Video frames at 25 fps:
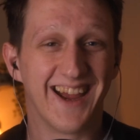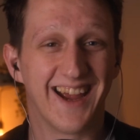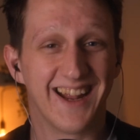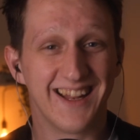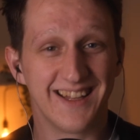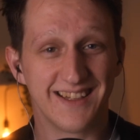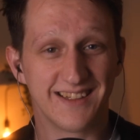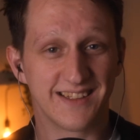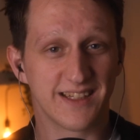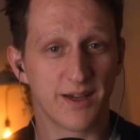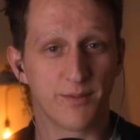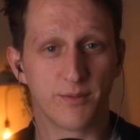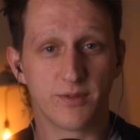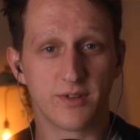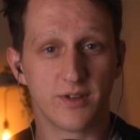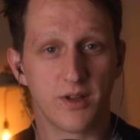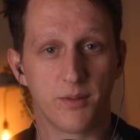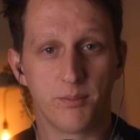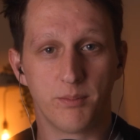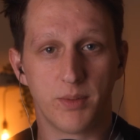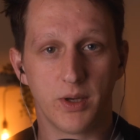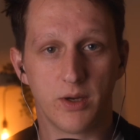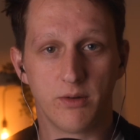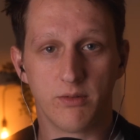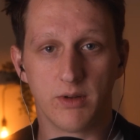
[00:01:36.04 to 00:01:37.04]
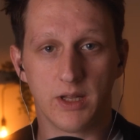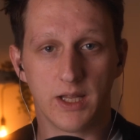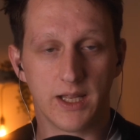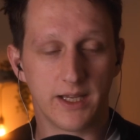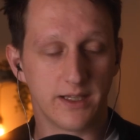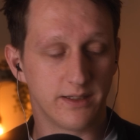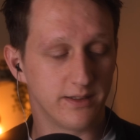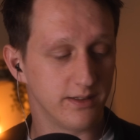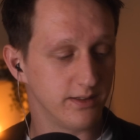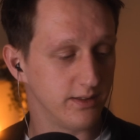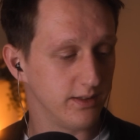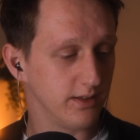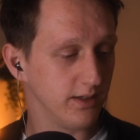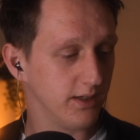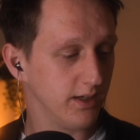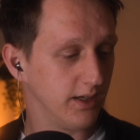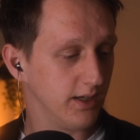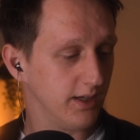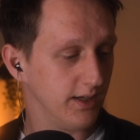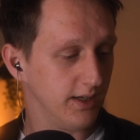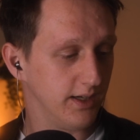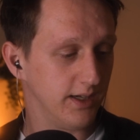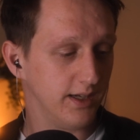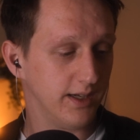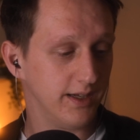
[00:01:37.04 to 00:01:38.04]
At least that one's not poo related.
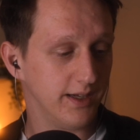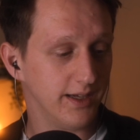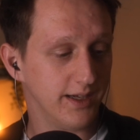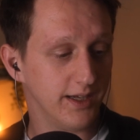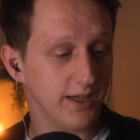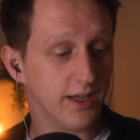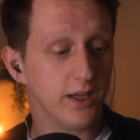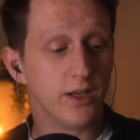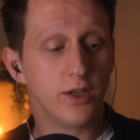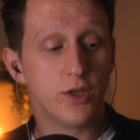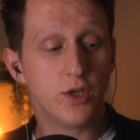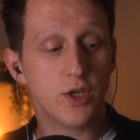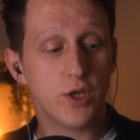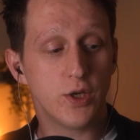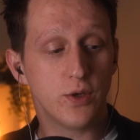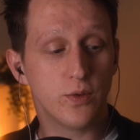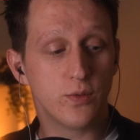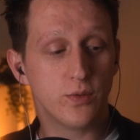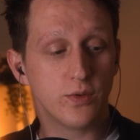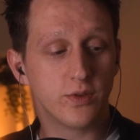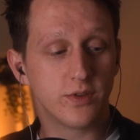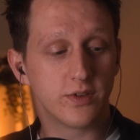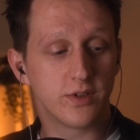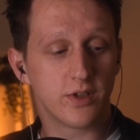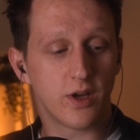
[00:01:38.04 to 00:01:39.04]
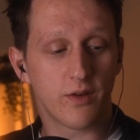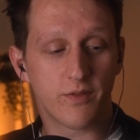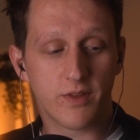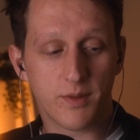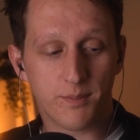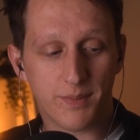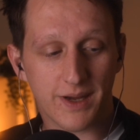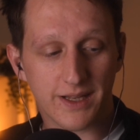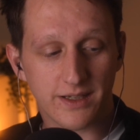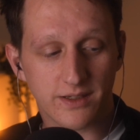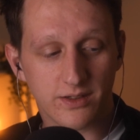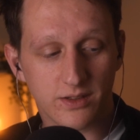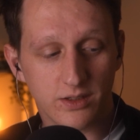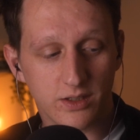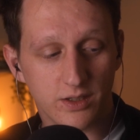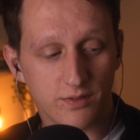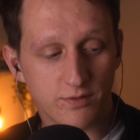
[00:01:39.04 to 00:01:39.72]
News of the Battle